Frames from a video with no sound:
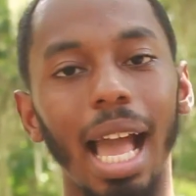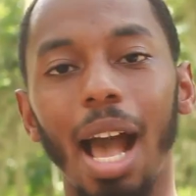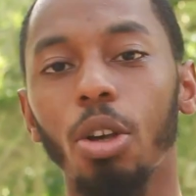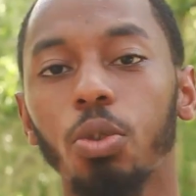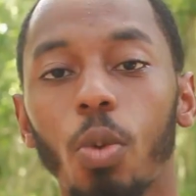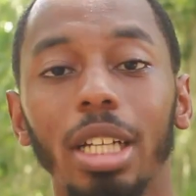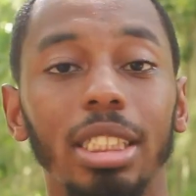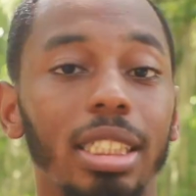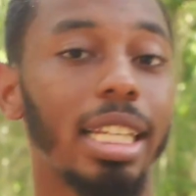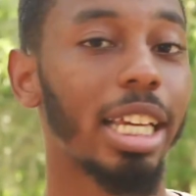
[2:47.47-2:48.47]
I was
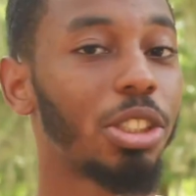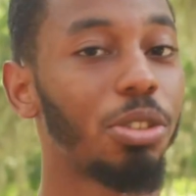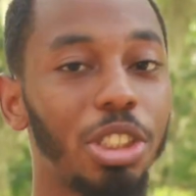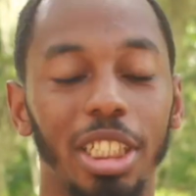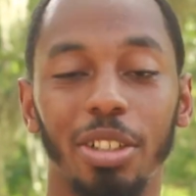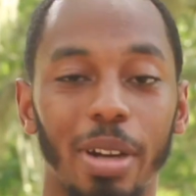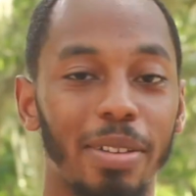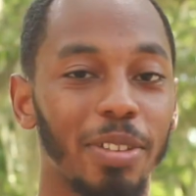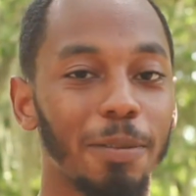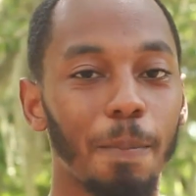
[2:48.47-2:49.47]
watching National
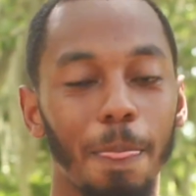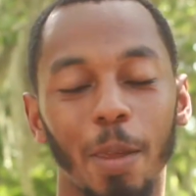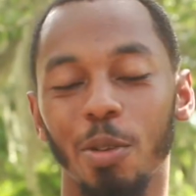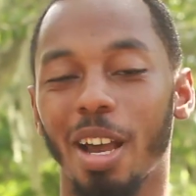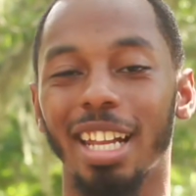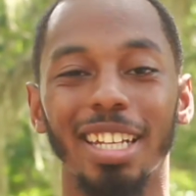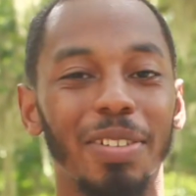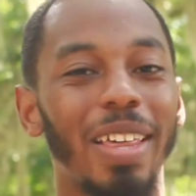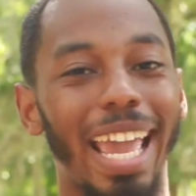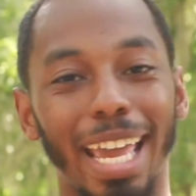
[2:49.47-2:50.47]
Geographic. You know, I
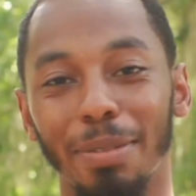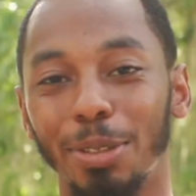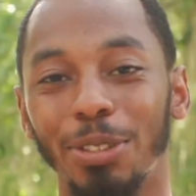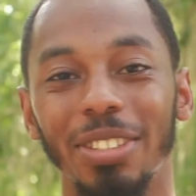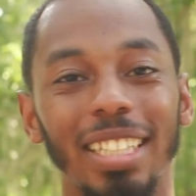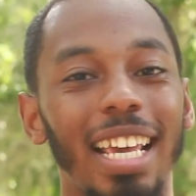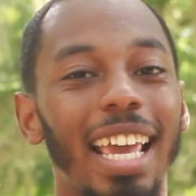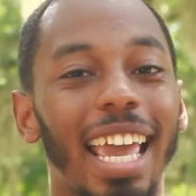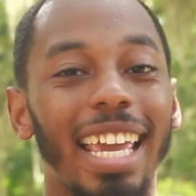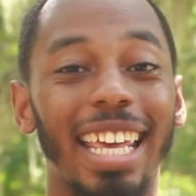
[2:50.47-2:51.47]
love the animals,
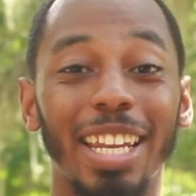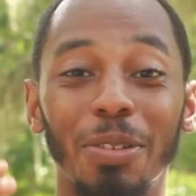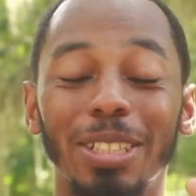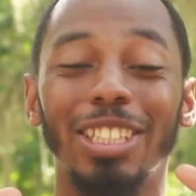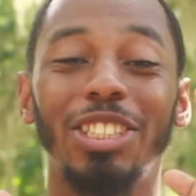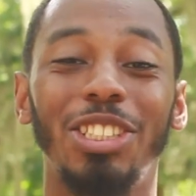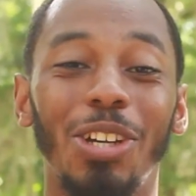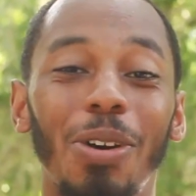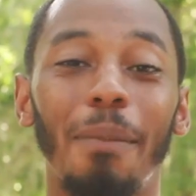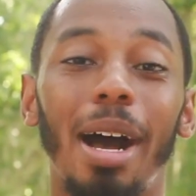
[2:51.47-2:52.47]
and it was a
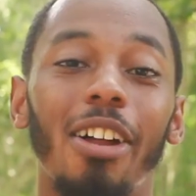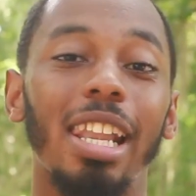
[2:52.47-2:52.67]
show about